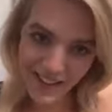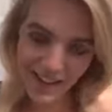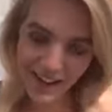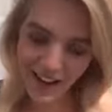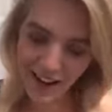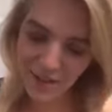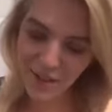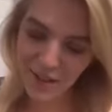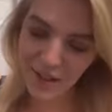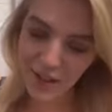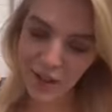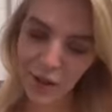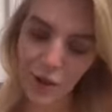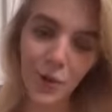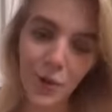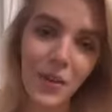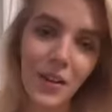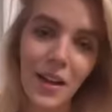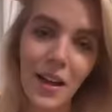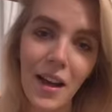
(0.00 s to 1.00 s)
Then I have to
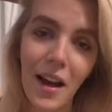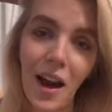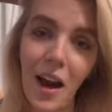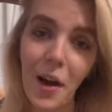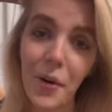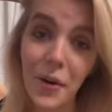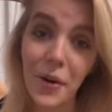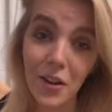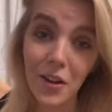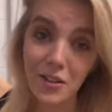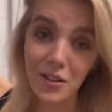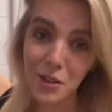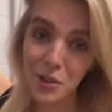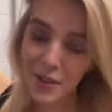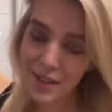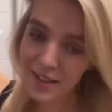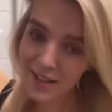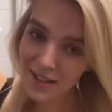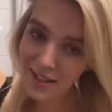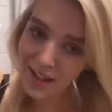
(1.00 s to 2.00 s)
go. How are y'all
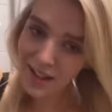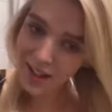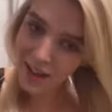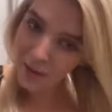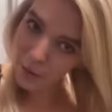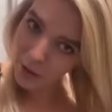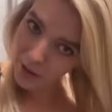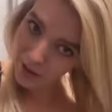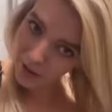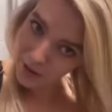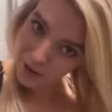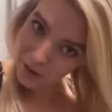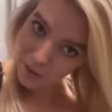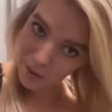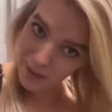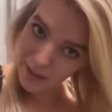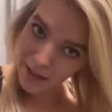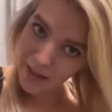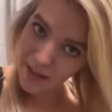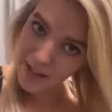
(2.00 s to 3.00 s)
doing today? What are
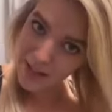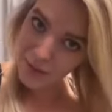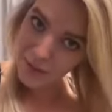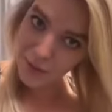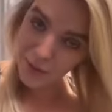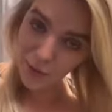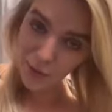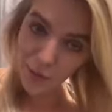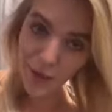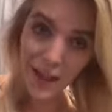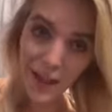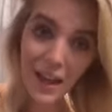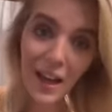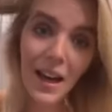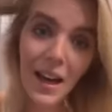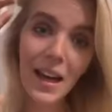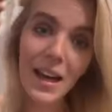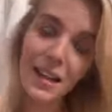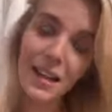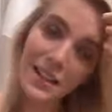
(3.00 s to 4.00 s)
your plans for the
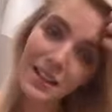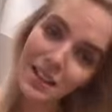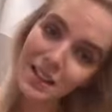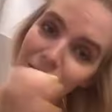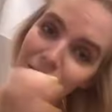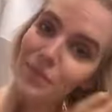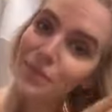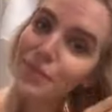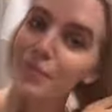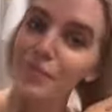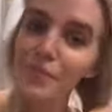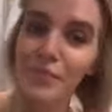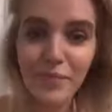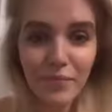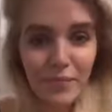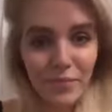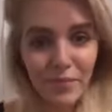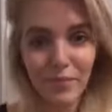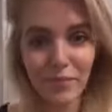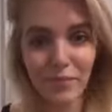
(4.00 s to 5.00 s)
weekend?
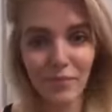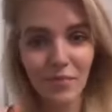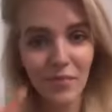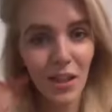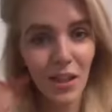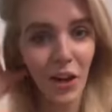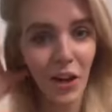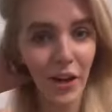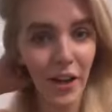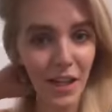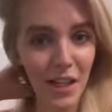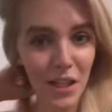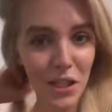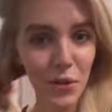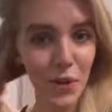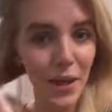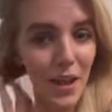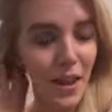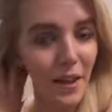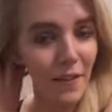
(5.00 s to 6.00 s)
Are you
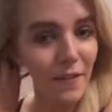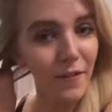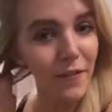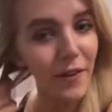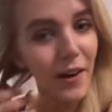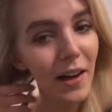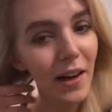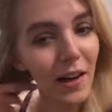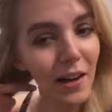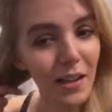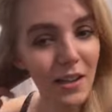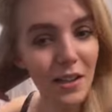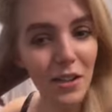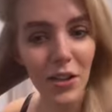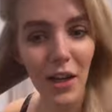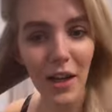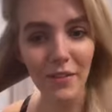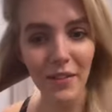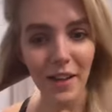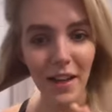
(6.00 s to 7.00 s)
gonna do anything fun?
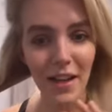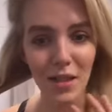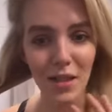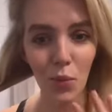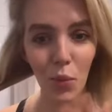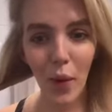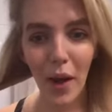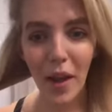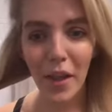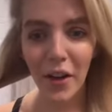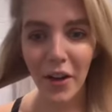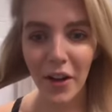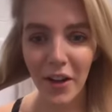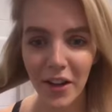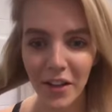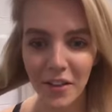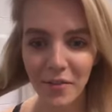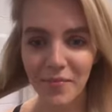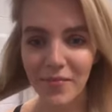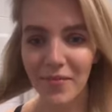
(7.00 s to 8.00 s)
Do you have nice
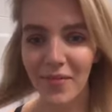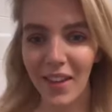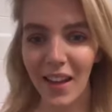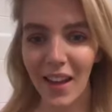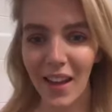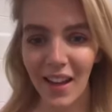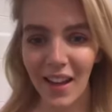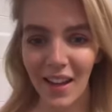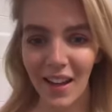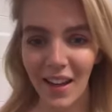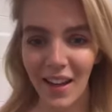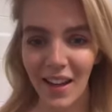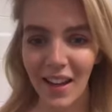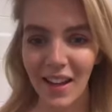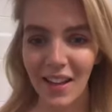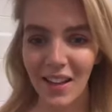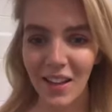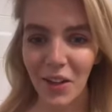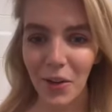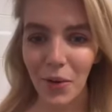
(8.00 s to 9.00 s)
weather?
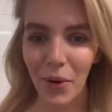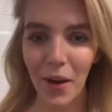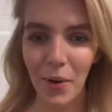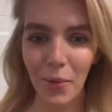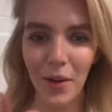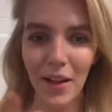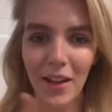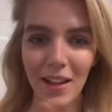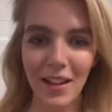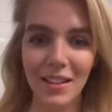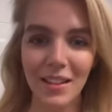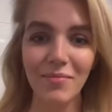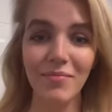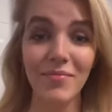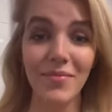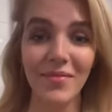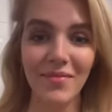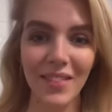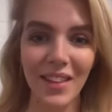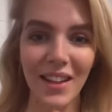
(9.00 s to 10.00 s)
Hello, I
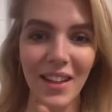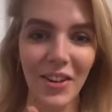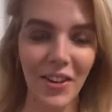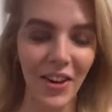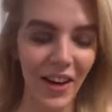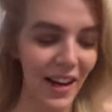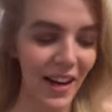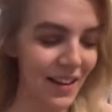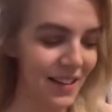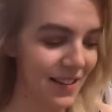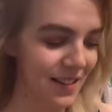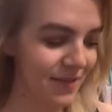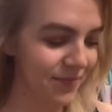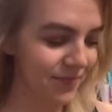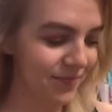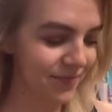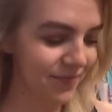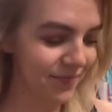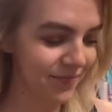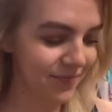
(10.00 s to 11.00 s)
will. Great.
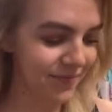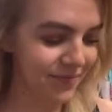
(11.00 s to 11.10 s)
